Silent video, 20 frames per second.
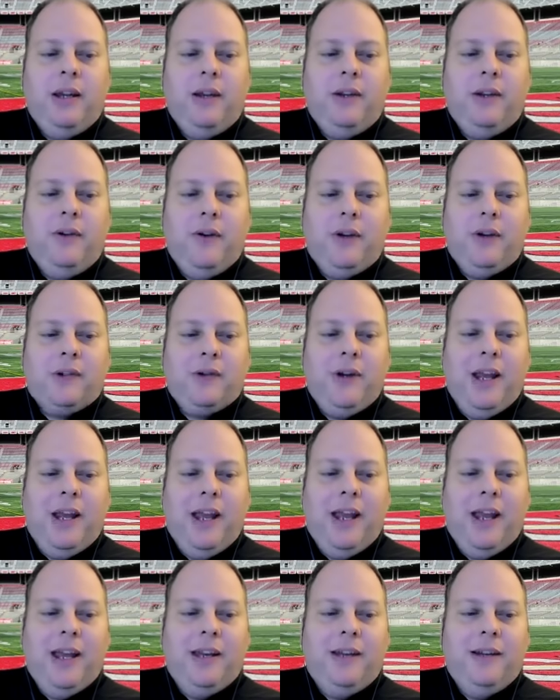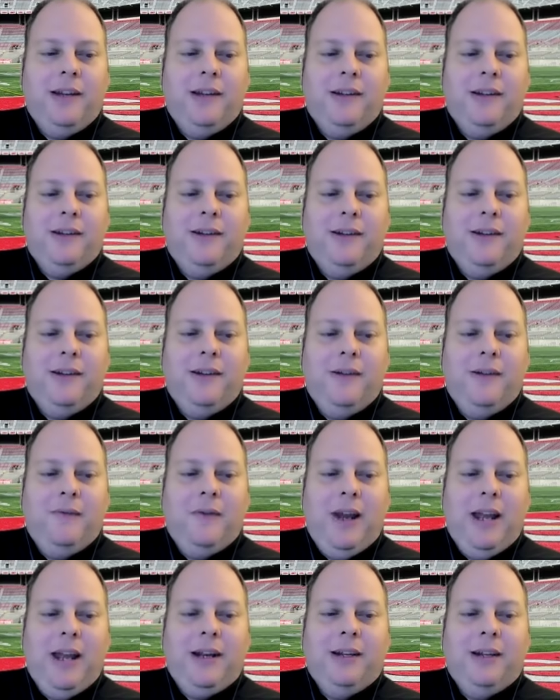you also had
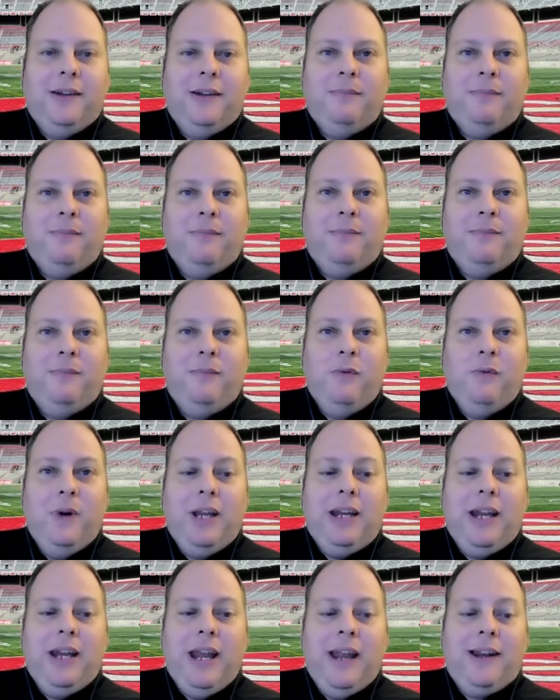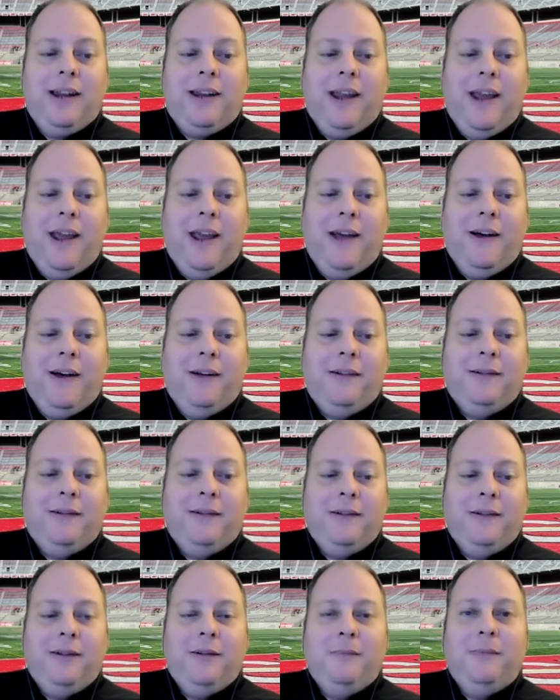Nevada winning at Cal,
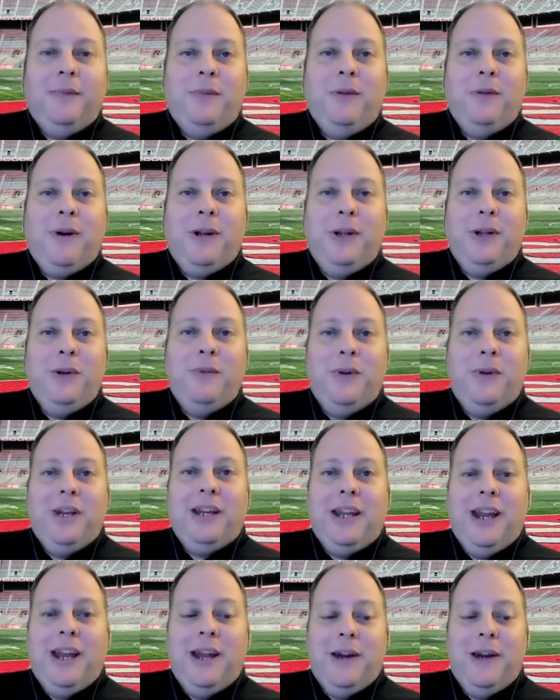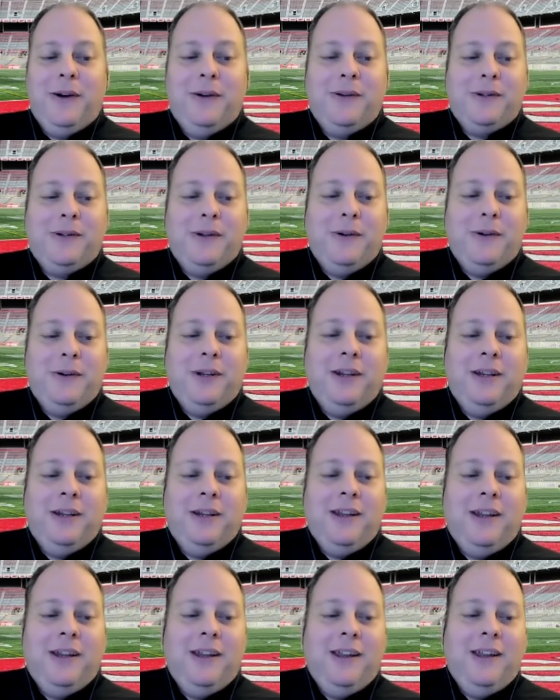BYU winning at Arizona,
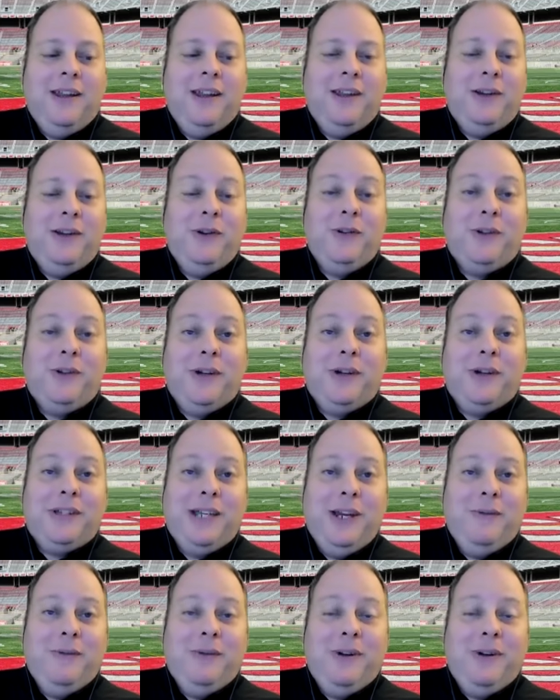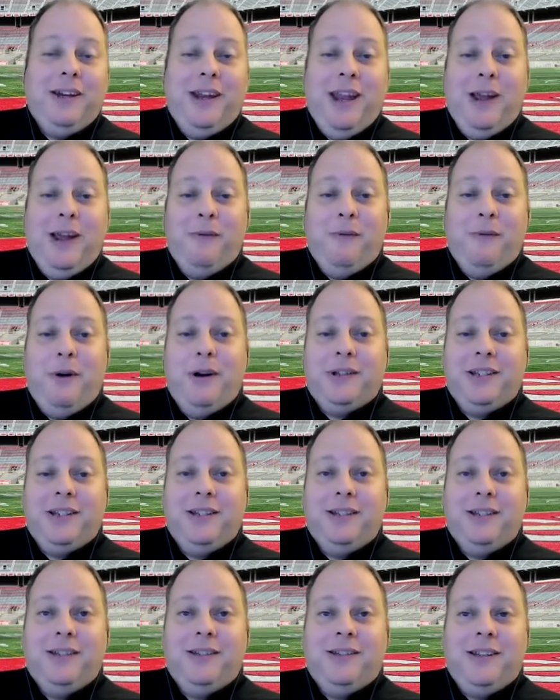Utah State winning at
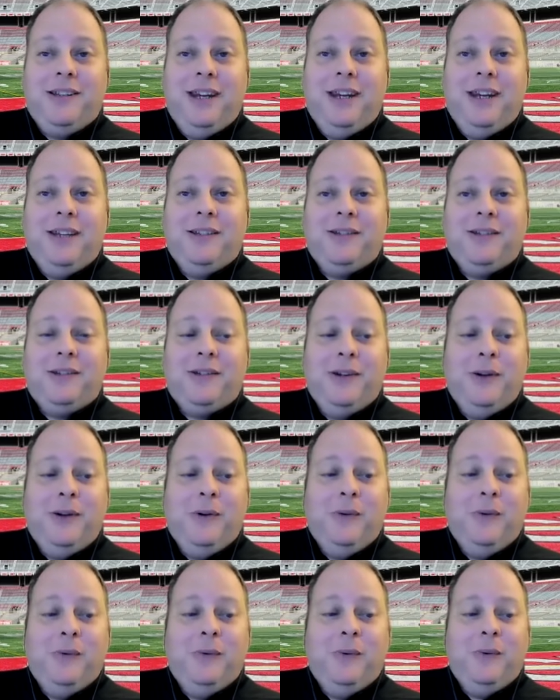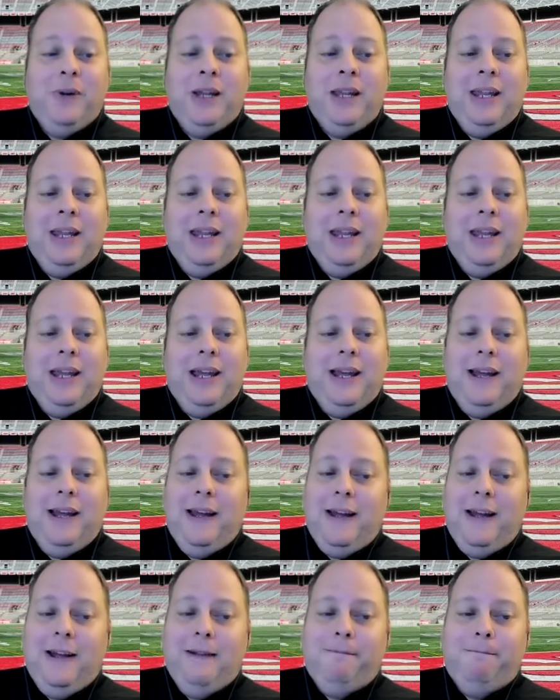Washington State. So,
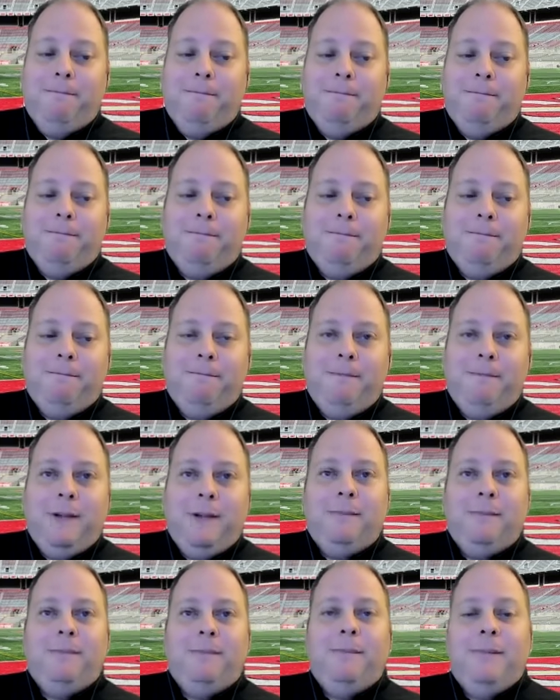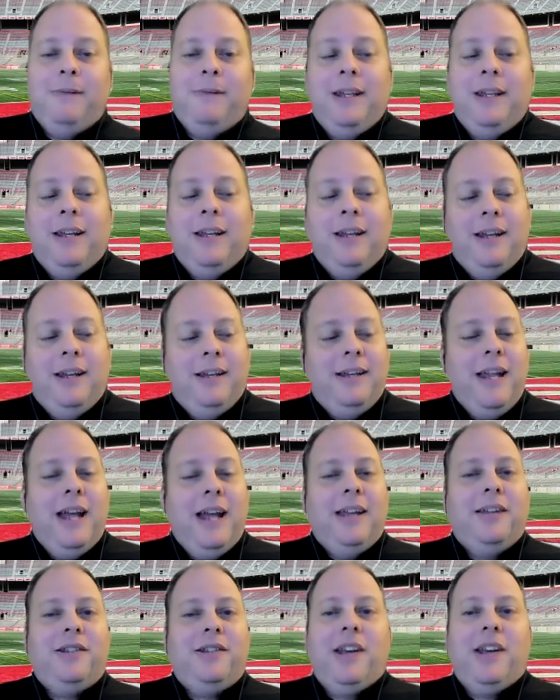um, you know,
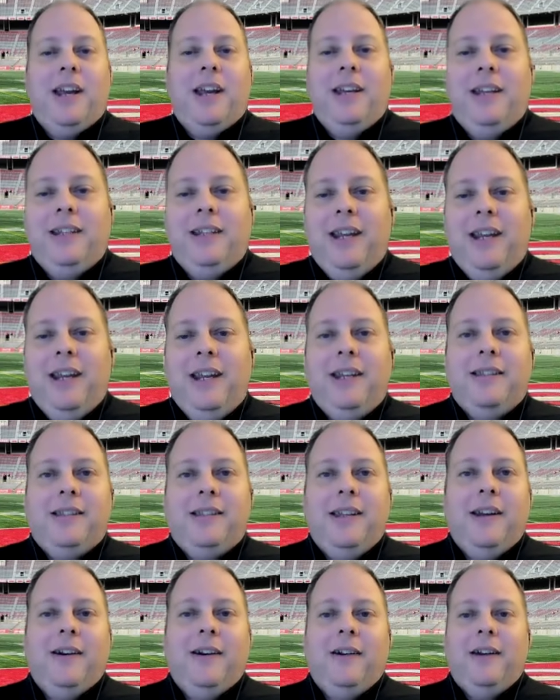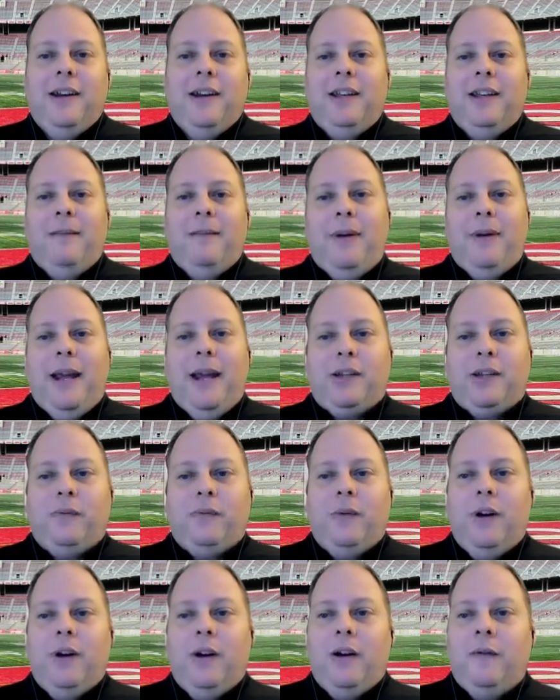not shining days there in the
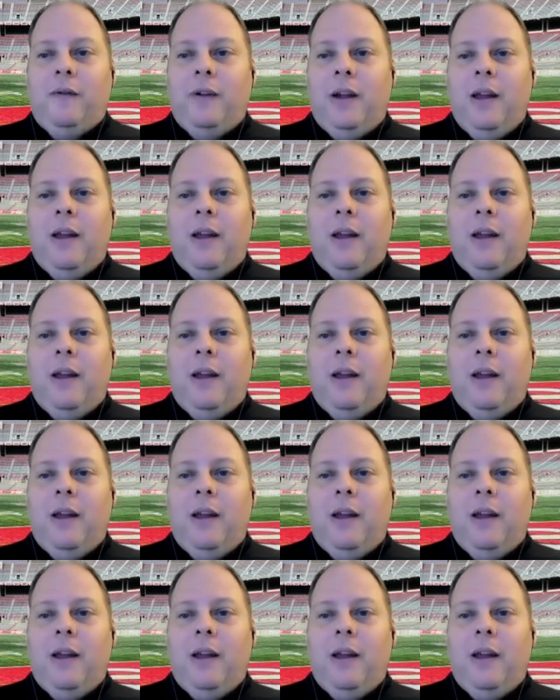Pac-12.